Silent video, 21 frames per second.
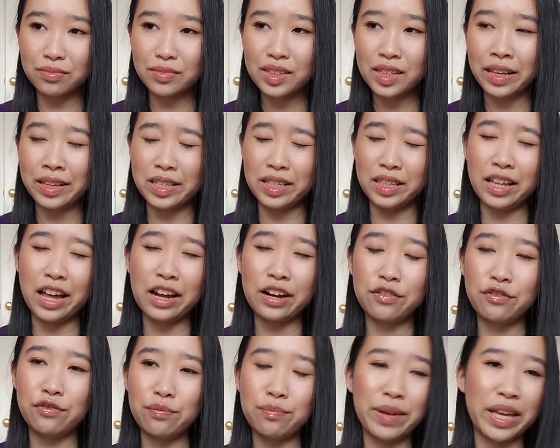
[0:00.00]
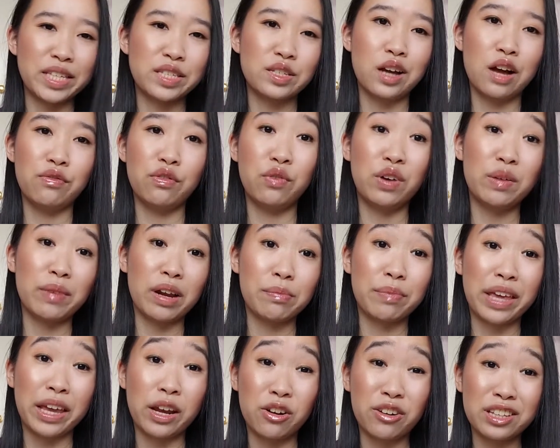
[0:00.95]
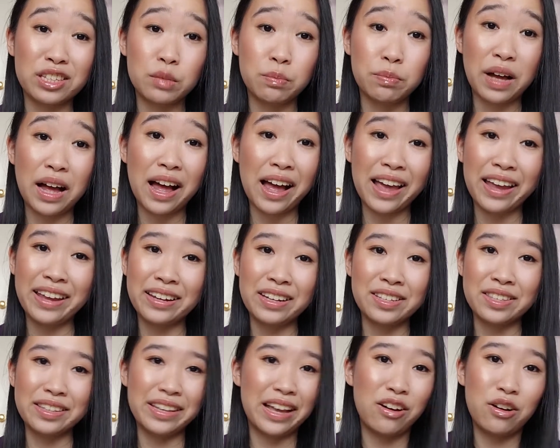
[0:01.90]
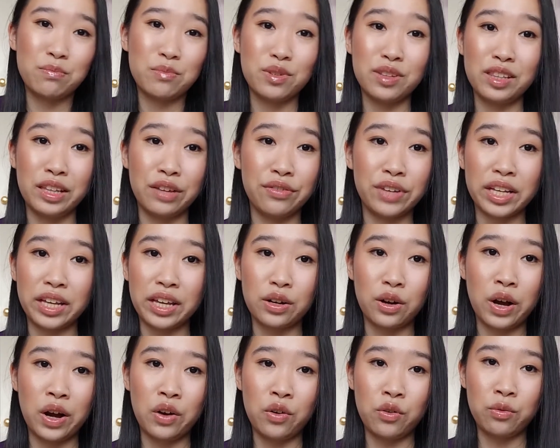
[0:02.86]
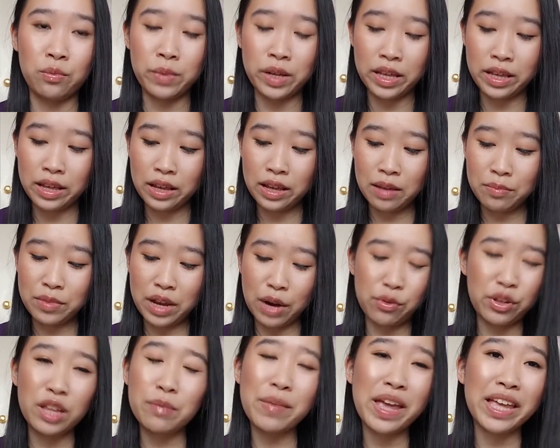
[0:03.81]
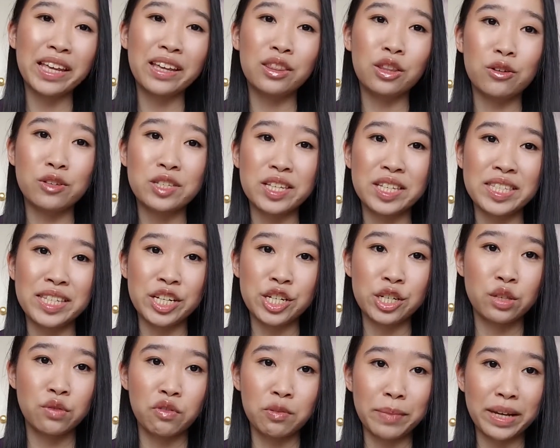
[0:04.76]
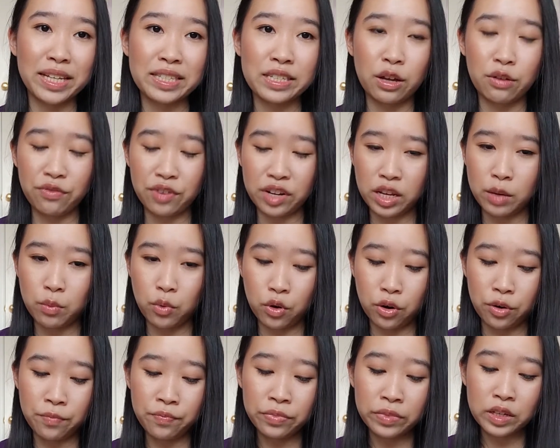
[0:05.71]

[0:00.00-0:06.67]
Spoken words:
it's a lot of based off of what my parents buy, because now I'm living at home, not really making those decisions for myself anymore.